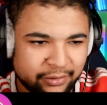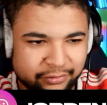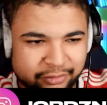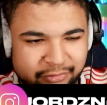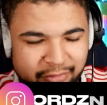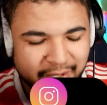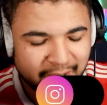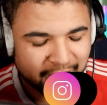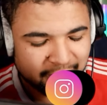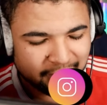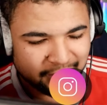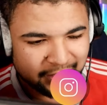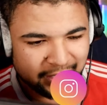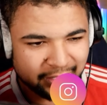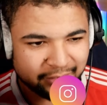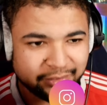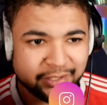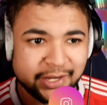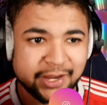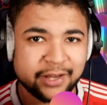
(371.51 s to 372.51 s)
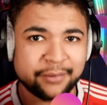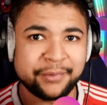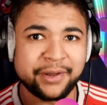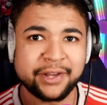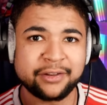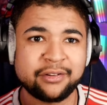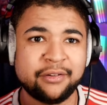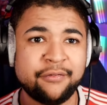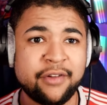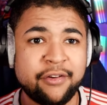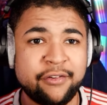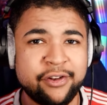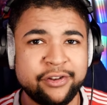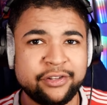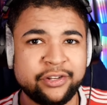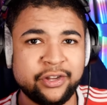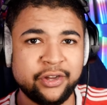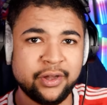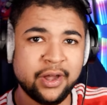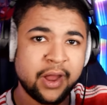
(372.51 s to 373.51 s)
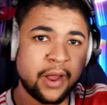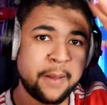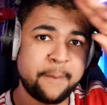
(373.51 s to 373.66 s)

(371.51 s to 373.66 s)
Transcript: screen. And I'll see you guys on the next one very, very soon.